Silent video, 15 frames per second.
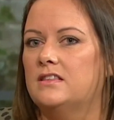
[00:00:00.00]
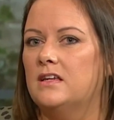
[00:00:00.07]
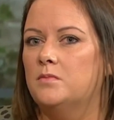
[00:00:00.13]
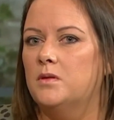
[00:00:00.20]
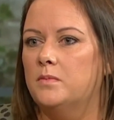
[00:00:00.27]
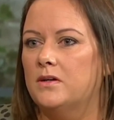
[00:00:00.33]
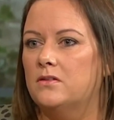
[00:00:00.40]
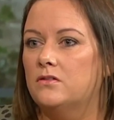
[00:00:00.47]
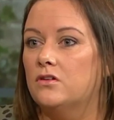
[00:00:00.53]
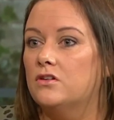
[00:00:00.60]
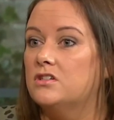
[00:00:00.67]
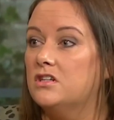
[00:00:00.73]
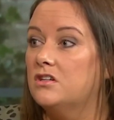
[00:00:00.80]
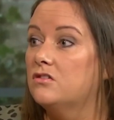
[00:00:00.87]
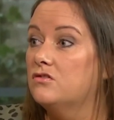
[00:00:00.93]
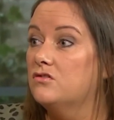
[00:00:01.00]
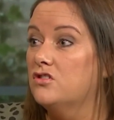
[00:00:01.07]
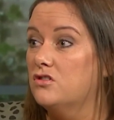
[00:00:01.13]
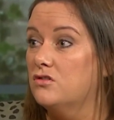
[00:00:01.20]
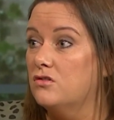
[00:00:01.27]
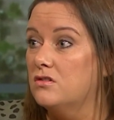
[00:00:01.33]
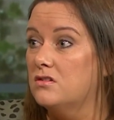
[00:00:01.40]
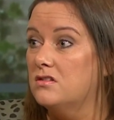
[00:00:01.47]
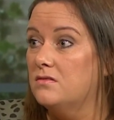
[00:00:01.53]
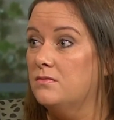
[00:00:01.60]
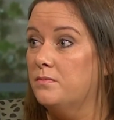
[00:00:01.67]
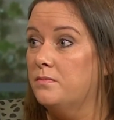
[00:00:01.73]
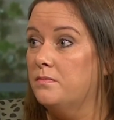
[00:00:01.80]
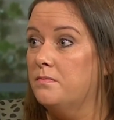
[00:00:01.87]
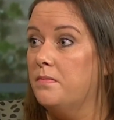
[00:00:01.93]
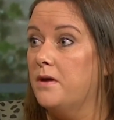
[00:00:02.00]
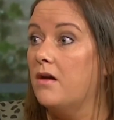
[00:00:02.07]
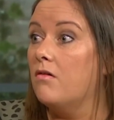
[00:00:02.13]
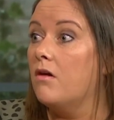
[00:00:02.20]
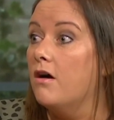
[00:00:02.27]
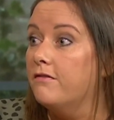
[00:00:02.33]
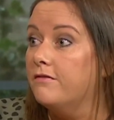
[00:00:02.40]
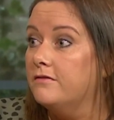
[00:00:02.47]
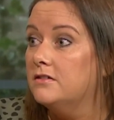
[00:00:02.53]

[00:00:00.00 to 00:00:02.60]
they'd be about 1,300 euros better off